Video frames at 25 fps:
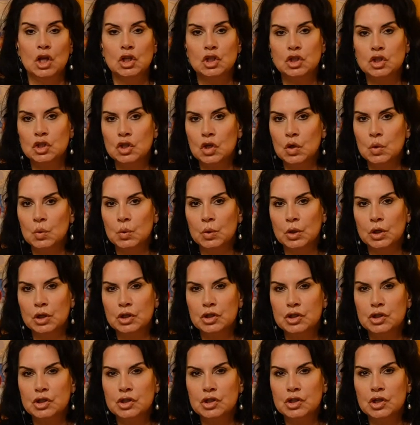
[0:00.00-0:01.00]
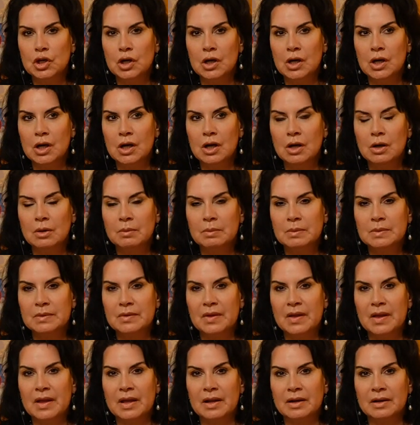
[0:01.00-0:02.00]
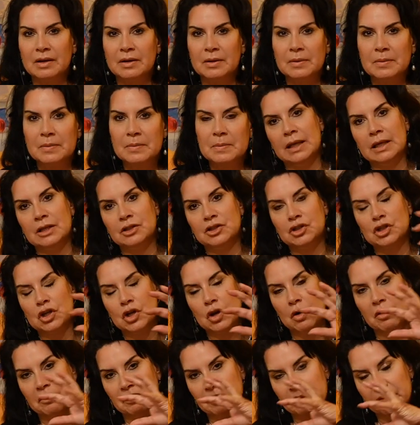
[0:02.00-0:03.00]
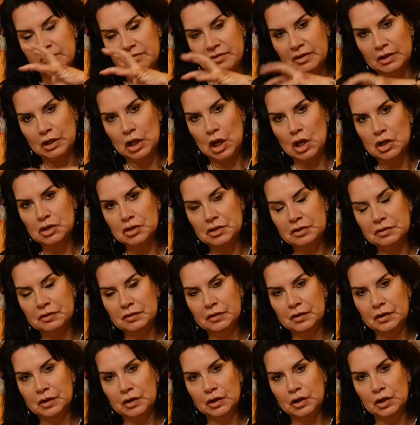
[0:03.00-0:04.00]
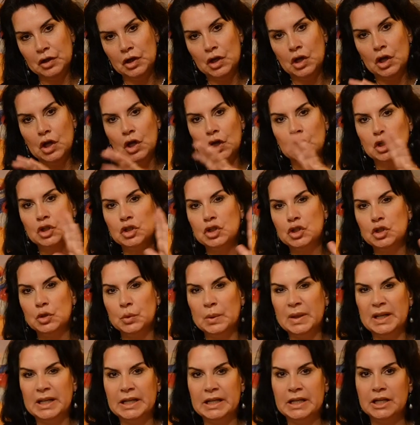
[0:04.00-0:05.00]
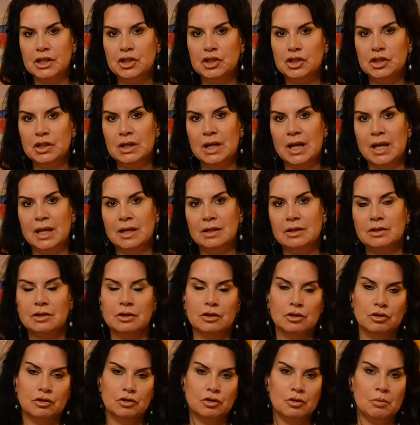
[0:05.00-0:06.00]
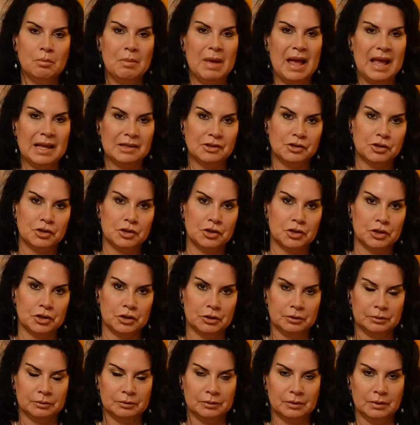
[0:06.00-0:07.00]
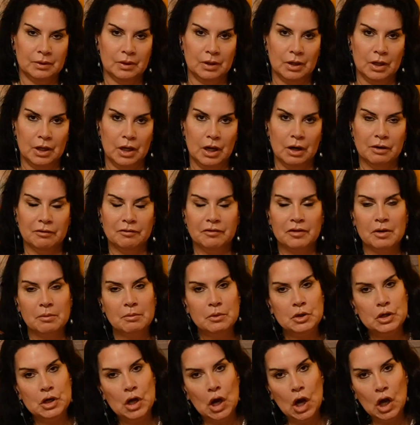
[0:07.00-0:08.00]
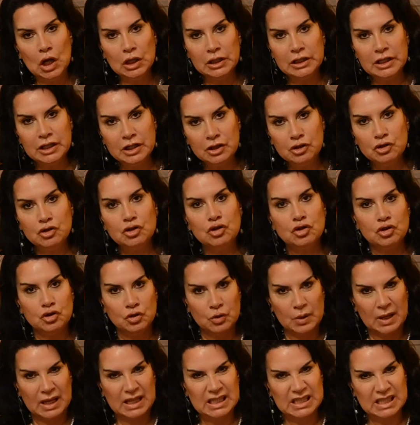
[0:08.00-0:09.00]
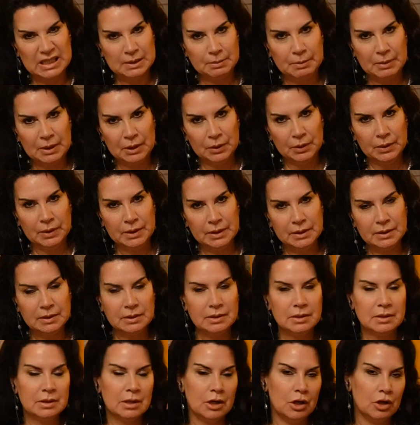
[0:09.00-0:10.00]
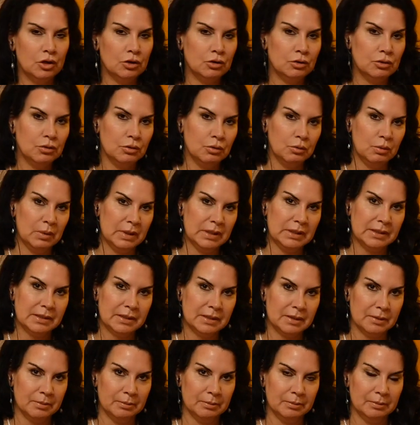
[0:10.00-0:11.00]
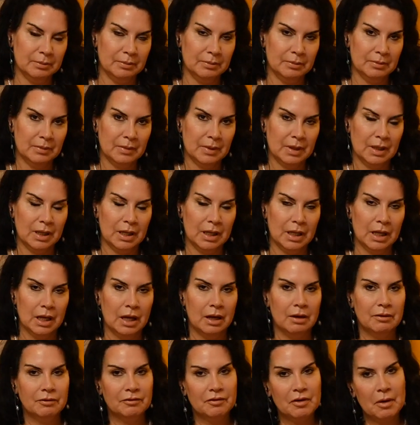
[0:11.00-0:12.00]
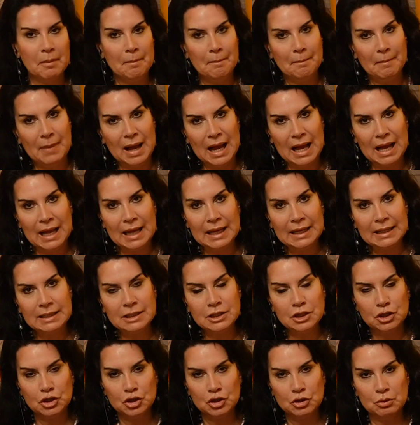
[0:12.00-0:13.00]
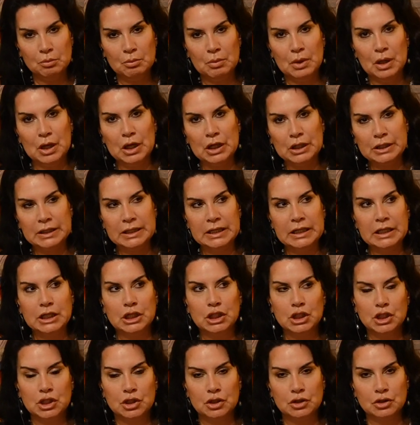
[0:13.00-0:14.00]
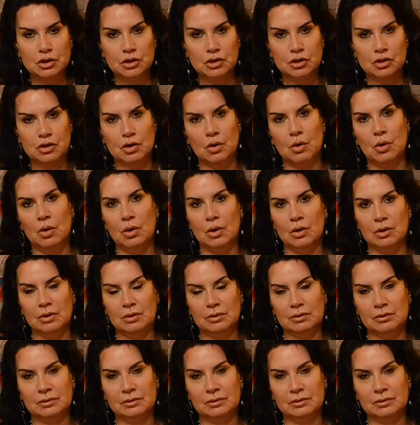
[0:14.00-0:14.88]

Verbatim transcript: So, our job then is to go from philosopher to initiate to master from knowledge to experience to wisdom, from mind to body to soul,